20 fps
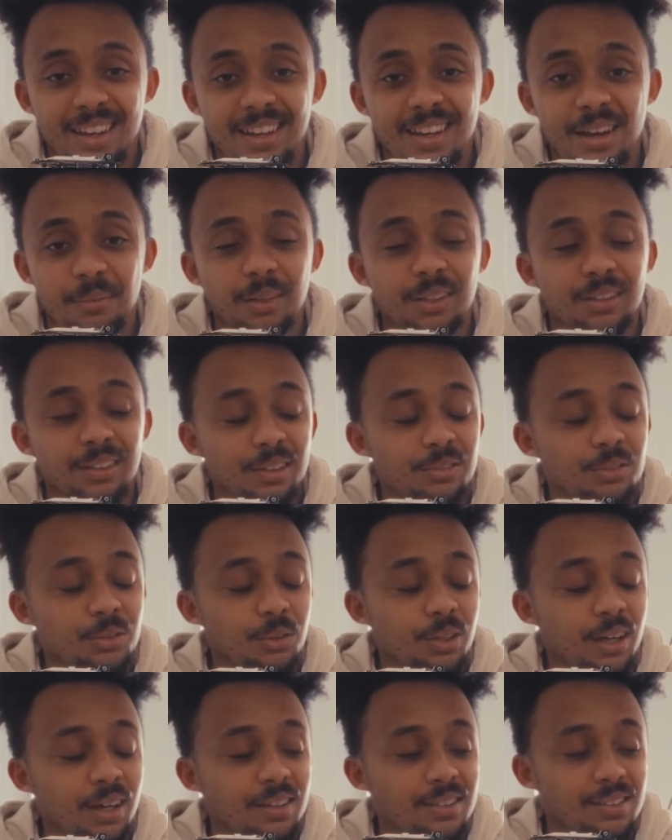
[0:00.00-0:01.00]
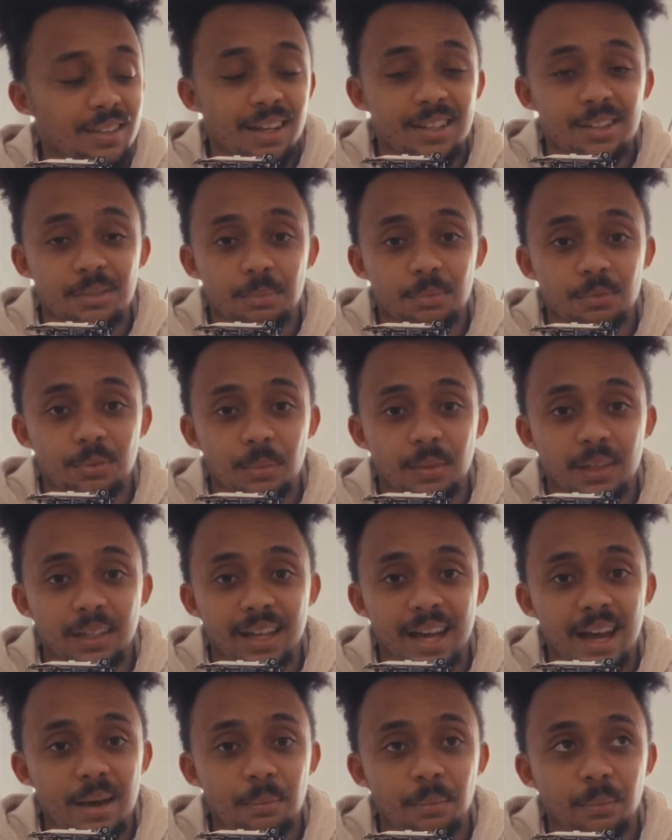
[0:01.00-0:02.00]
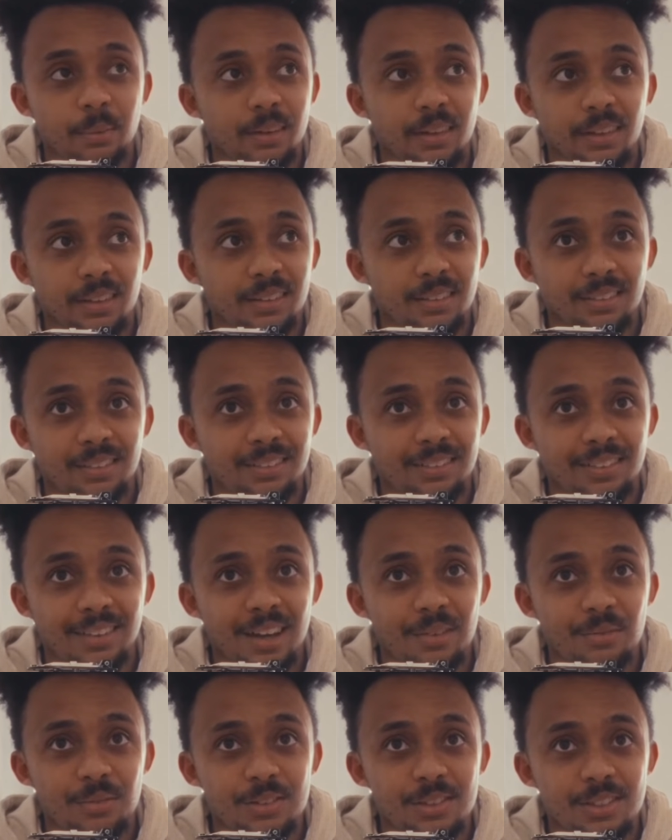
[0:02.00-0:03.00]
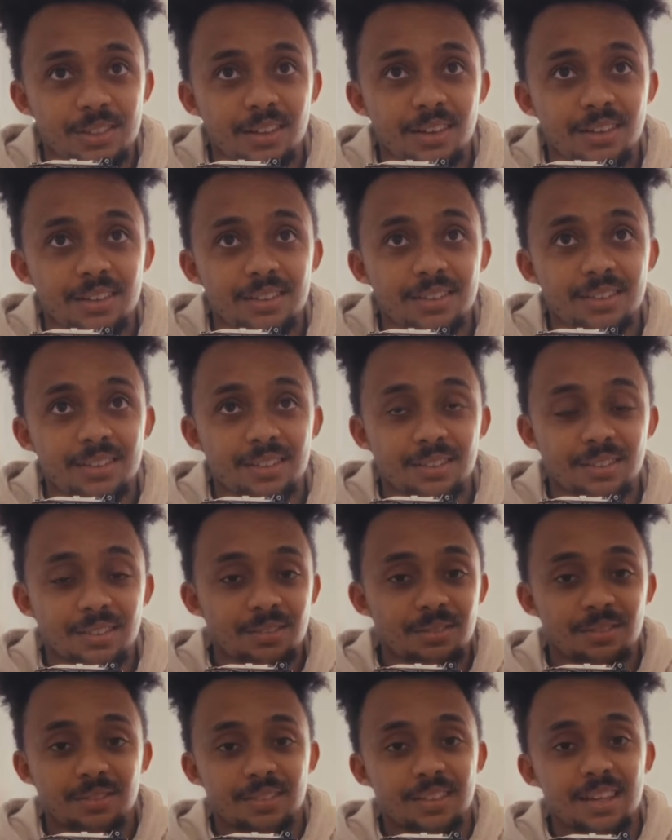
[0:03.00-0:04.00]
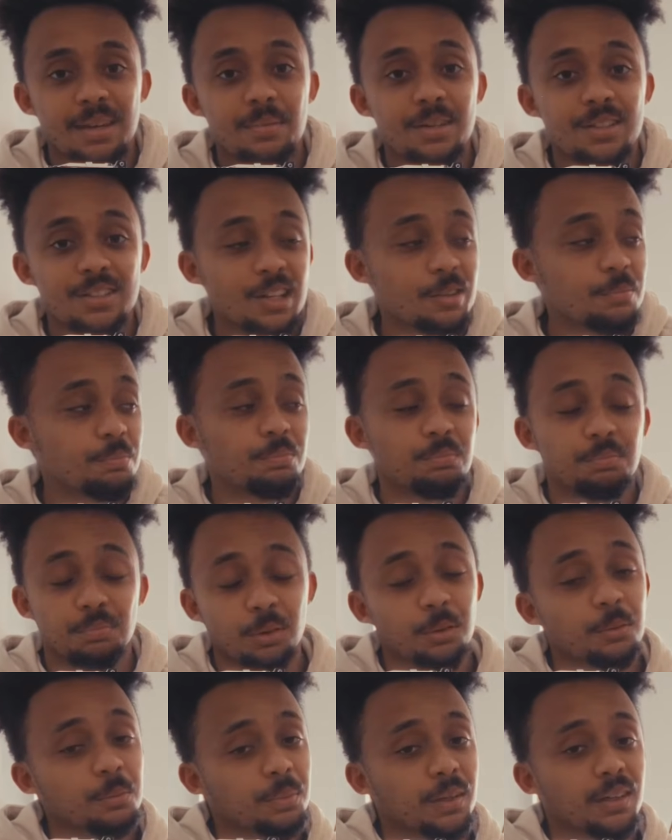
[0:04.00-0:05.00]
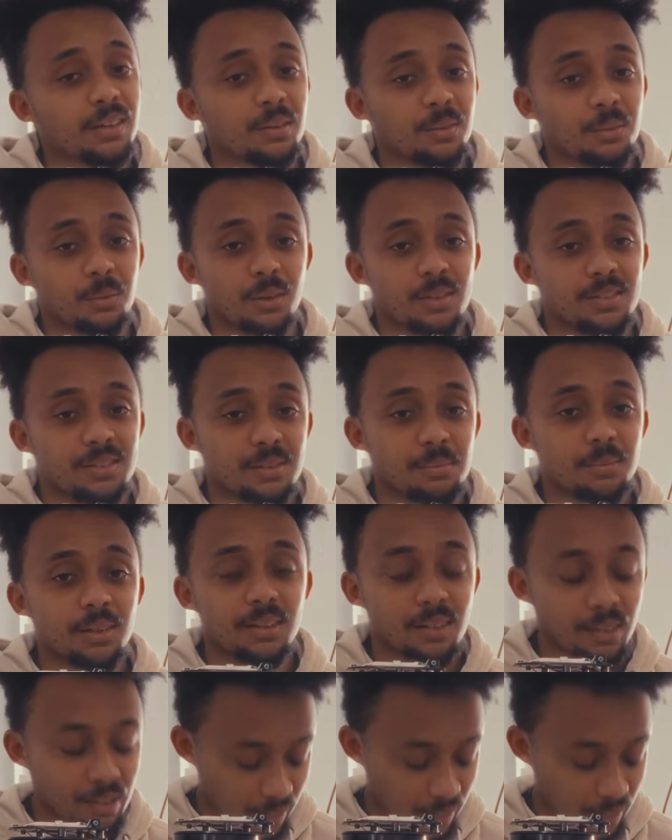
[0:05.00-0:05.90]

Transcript: I mean, if you get scanned from a lab, like the average sized image, it'd probably be quite similar to